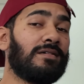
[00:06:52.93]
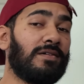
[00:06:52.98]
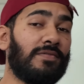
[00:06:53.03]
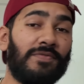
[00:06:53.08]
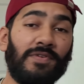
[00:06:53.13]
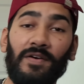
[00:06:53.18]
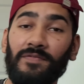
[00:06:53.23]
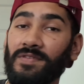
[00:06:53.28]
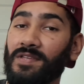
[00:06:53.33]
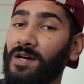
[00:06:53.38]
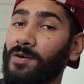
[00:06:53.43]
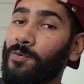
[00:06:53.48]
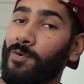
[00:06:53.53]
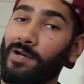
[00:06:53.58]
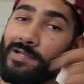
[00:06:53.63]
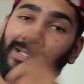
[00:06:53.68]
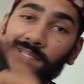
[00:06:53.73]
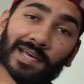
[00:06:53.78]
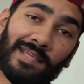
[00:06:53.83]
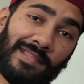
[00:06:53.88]
If you have time,
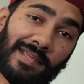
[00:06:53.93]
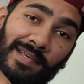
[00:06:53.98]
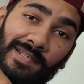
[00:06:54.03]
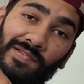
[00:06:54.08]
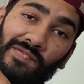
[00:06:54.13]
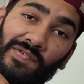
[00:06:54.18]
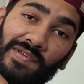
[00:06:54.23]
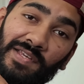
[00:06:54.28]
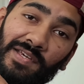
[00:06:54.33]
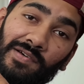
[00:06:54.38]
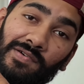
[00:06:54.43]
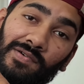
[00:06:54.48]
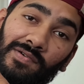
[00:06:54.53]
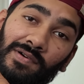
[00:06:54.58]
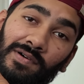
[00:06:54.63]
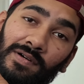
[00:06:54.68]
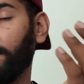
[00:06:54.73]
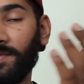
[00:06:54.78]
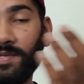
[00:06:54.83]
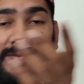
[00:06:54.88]
watch that next video.
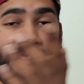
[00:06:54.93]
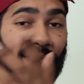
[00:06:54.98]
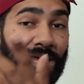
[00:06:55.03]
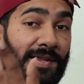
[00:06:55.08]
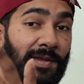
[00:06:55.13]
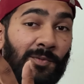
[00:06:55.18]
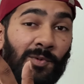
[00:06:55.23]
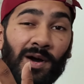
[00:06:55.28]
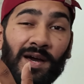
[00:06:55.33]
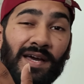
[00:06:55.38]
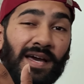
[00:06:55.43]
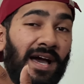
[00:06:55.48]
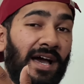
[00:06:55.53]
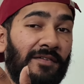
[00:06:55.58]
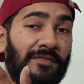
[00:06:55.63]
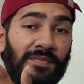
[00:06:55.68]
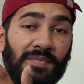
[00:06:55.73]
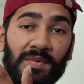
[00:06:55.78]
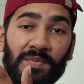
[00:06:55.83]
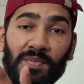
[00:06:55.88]
I'm explaining why I
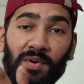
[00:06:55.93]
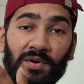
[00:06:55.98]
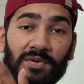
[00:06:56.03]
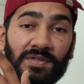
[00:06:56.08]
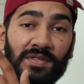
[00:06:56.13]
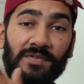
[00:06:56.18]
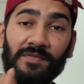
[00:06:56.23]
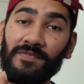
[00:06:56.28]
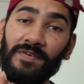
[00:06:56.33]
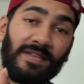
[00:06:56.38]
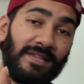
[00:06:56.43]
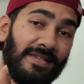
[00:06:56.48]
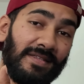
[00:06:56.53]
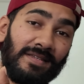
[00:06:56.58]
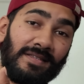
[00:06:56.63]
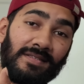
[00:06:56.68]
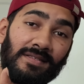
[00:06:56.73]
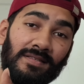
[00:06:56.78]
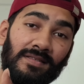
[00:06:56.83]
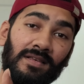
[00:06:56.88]
haven't been posting
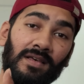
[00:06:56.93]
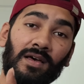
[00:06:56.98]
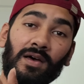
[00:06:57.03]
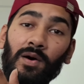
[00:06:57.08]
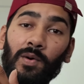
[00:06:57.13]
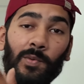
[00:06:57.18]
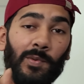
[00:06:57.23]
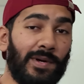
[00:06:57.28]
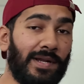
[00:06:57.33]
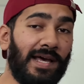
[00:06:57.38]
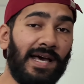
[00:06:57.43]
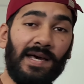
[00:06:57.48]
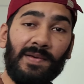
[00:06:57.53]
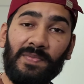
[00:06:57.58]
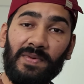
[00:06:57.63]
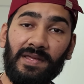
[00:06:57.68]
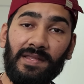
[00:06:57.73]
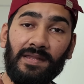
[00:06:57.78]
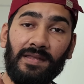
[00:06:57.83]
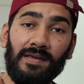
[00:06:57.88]
fitness, what
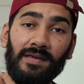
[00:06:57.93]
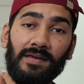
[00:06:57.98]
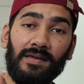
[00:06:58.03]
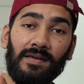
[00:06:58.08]
happened.